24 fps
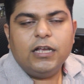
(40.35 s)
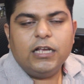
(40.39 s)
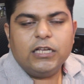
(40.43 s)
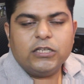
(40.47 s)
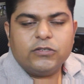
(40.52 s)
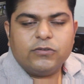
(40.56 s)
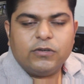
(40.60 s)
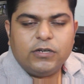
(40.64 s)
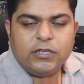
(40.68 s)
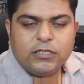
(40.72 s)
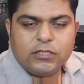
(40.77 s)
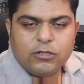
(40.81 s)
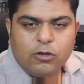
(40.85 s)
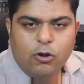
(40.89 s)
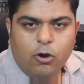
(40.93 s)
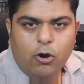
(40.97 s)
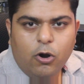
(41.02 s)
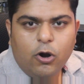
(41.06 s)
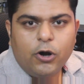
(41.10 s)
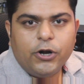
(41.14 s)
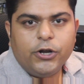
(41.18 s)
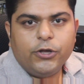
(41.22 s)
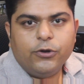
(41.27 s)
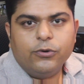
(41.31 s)
as well as the
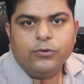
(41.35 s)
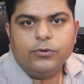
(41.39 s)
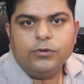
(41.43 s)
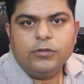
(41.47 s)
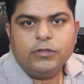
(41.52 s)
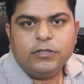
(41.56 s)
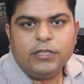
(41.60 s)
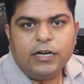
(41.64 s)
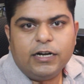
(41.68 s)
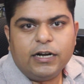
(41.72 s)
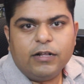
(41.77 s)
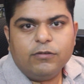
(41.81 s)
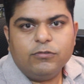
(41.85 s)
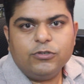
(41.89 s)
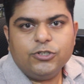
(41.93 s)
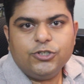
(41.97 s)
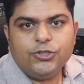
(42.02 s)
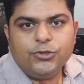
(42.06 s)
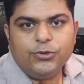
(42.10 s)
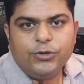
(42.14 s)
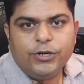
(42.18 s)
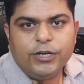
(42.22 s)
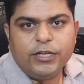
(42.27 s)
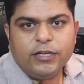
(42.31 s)
audio that I was
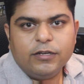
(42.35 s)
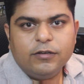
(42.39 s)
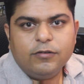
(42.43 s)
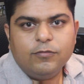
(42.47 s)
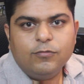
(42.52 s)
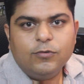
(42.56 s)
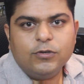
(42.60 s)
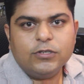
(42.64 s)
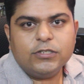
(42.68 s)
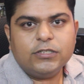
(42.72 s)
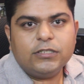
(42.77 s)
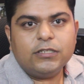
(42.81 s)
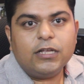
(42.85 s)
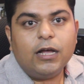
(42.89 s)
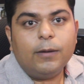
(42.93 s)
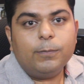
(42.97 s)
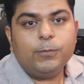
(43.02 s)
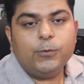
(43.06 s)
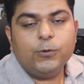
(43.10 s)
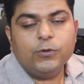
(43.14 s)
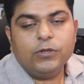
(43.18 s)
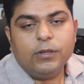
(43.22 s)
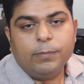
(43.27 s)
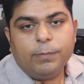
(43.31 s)
shooting was
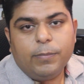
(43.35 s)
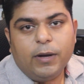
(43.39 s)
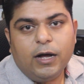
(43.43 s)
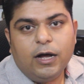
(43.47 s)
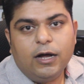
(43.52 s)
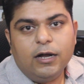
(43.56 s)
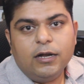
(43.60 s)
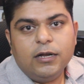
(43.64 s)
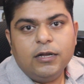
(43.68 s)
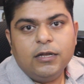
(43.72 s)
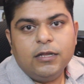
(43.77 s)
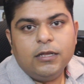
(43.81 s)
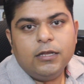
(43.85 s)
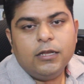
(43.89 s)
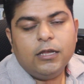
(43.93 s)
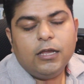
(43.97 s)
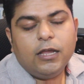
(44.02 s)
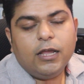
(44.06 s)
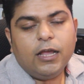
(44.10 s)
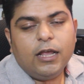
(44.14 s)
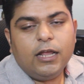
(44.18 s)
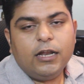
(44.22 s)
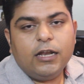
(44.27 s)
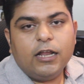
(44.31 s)
up to the par
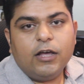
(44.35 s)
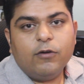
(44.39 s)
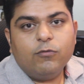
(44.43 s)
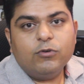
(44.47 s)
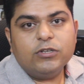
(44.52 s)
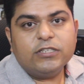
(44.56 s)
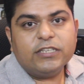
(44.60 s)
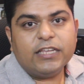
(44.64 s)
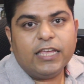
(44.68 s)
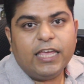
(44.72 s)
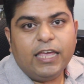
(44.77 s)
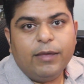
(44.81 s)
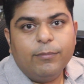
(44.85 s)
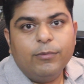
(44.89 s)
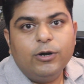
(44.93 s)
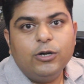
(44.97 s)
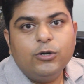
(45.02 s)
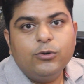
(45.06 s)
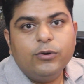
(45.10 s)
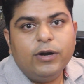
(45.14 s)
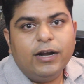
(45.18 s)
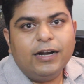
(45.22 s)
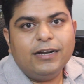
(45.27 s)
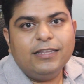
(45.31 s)
and I was
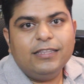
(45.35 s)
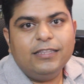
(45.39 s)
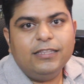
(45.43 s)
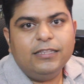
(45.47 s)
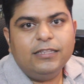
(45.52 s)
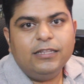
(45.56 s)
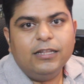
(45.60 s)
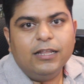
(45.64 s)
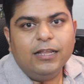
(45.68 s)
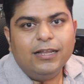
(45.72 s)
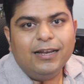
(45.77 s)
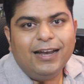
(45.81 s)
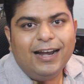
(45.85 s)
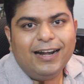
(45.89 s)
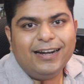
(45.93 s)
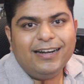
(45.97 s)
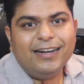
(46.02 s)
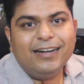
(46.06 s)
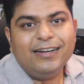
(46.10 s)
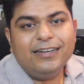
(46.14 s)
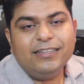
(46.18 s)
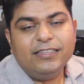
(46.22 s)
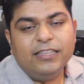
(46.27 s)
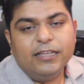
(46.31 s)
able to
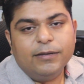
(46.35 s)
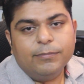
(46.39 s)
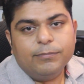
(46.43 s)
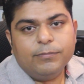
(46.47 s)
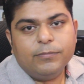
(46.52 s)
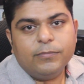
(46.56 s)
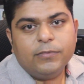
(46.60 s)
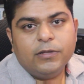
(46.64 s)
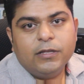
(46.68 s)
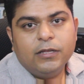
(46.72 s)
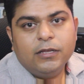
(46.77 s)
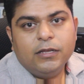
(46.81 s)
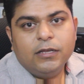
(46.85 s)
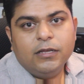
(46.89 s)
edit them